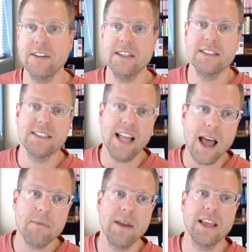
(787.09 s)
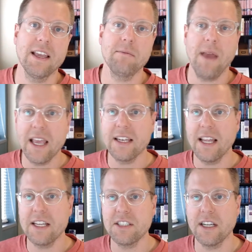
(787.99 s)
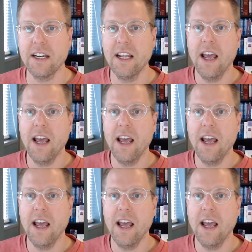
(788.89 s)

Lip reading: and stopping and paying attention.